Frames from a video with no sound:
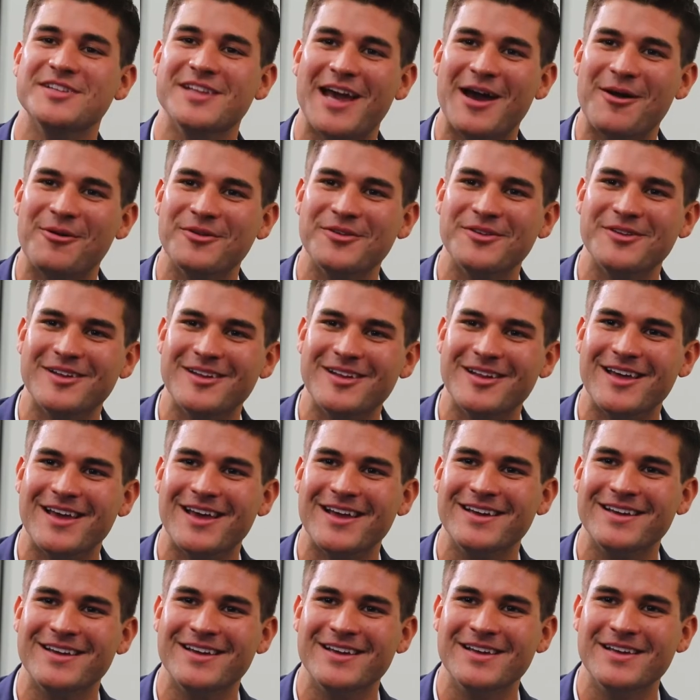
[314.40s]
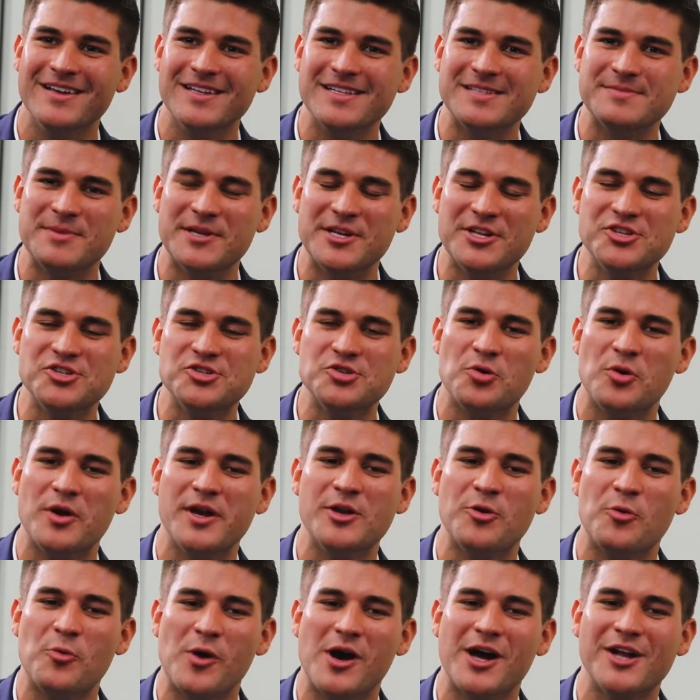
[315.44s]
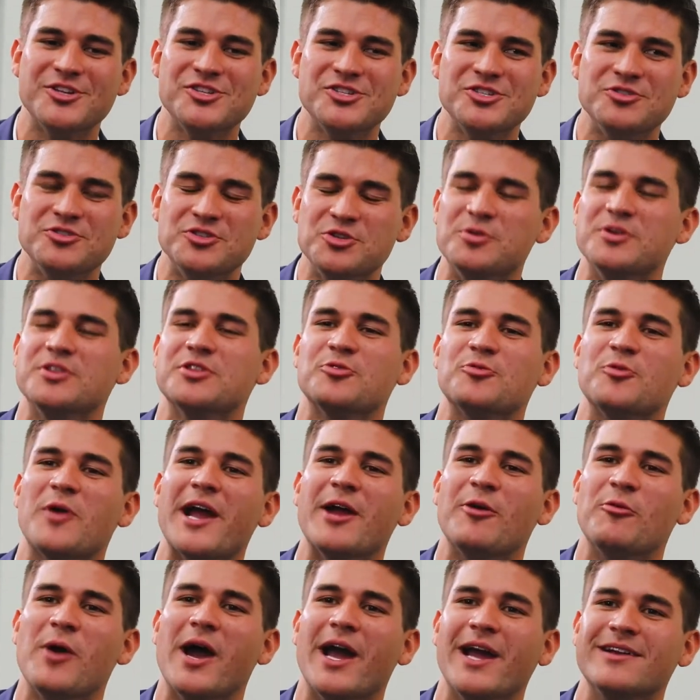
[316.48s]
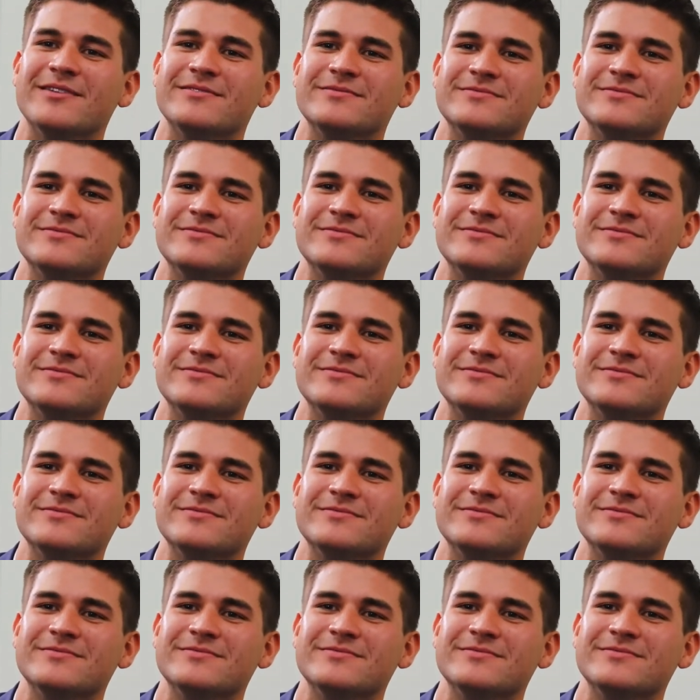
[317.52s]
down with you today. Mm-hmm. It's been a joy to watch you do it the right way